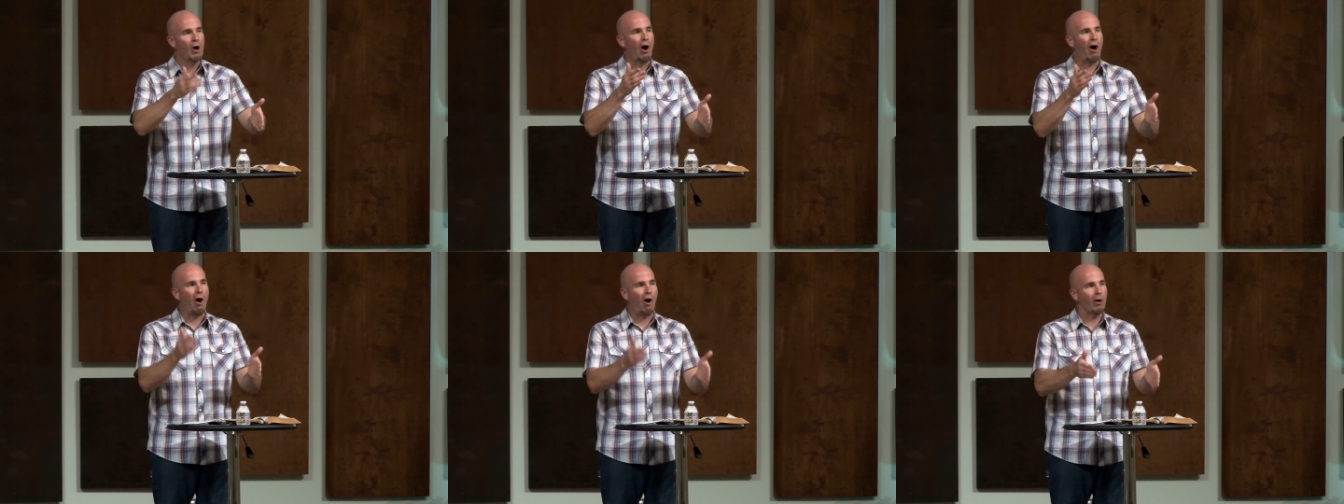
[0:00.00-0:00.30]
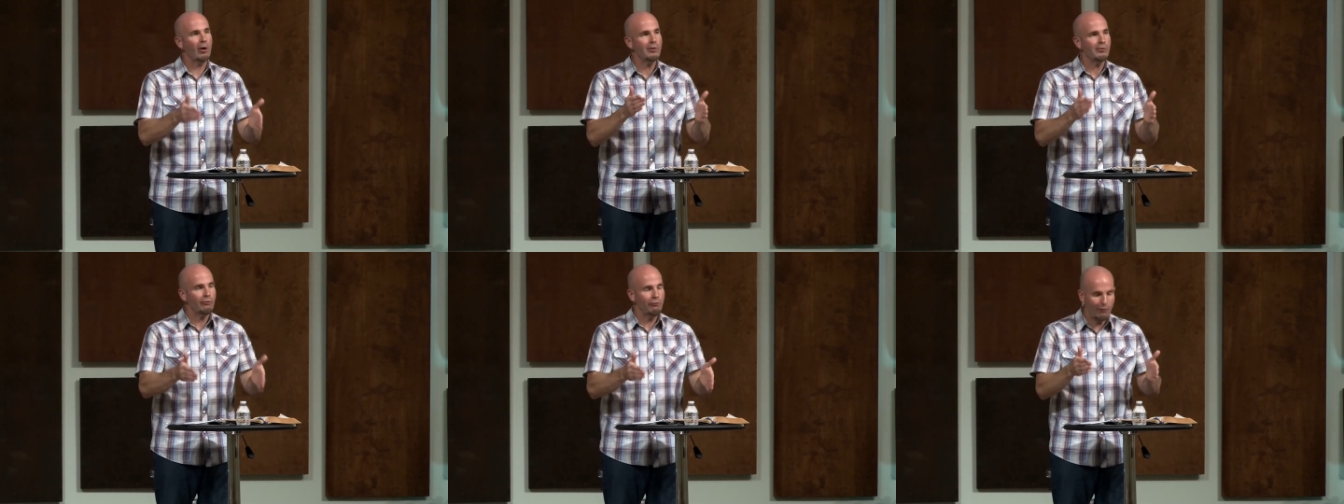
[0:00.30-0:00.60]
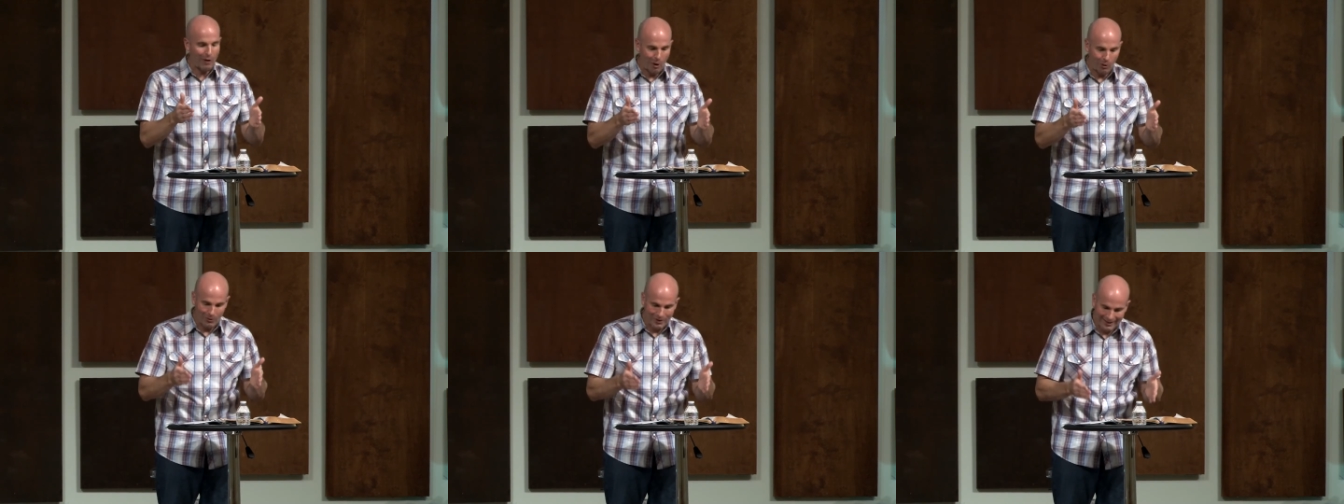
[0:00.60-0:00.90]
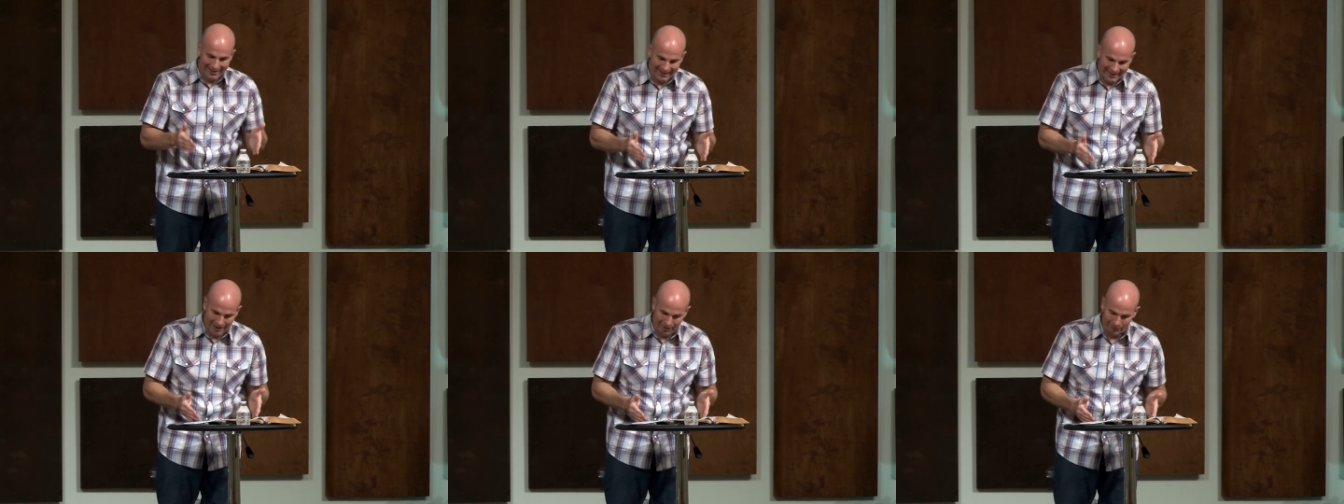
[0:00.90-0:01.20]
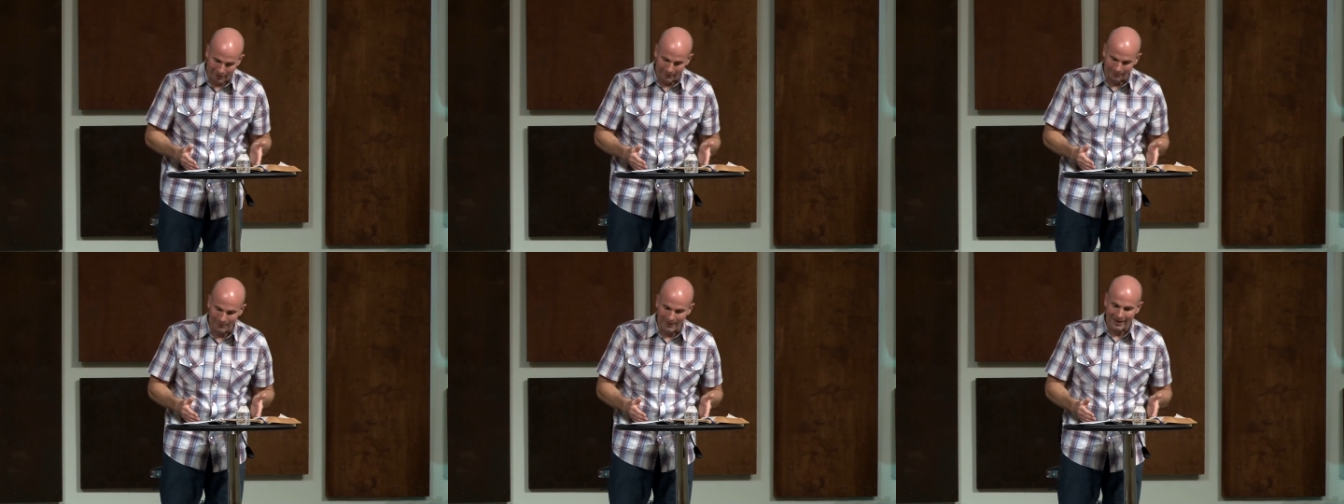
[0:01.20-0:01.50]
heartfelt
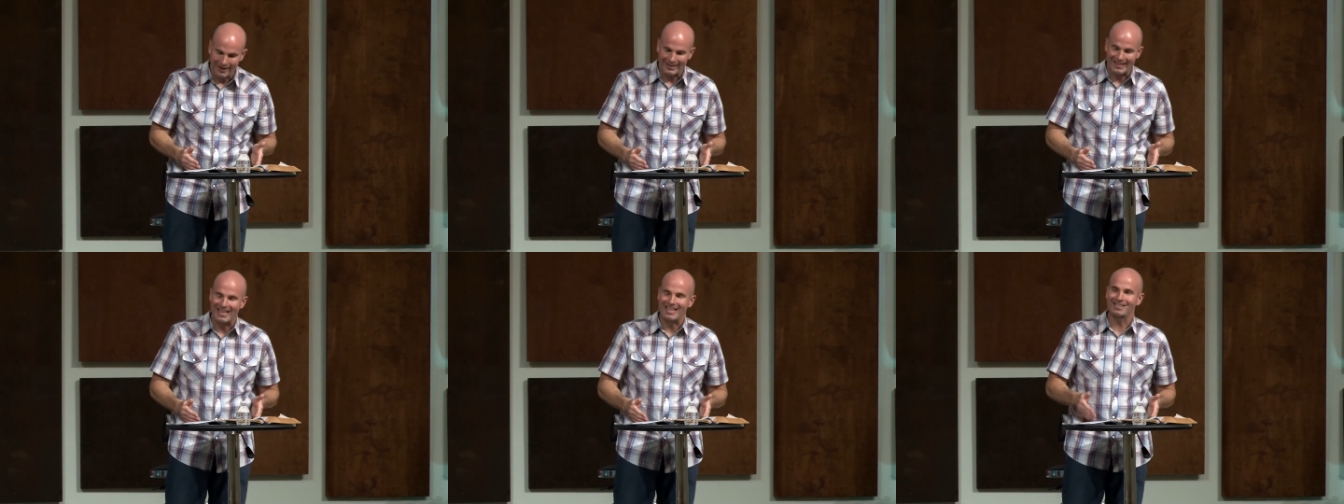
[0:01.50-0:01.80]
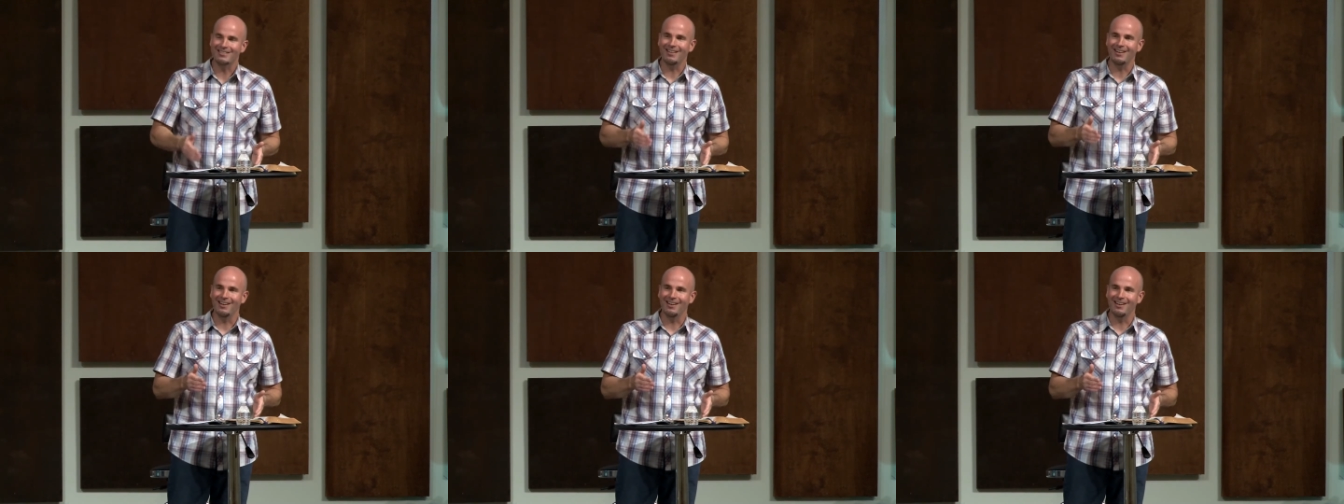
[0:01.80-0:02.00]
giving that is